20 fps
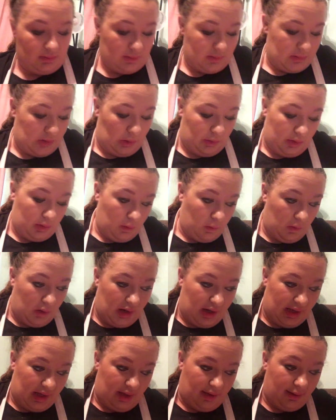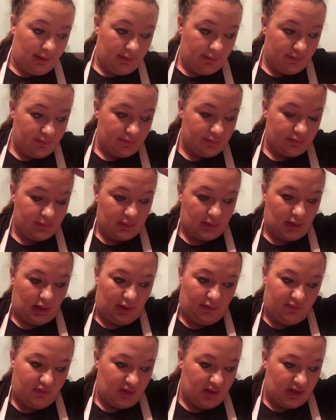Don't know why. I
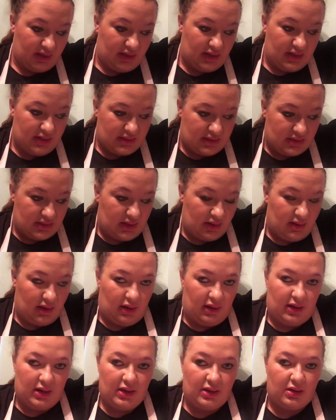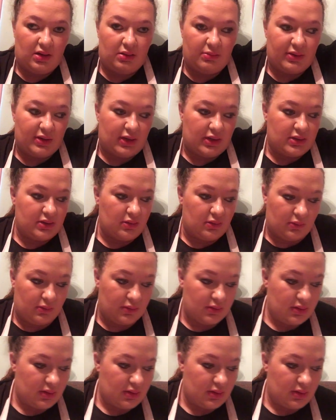feel like I need to say that now, but I do.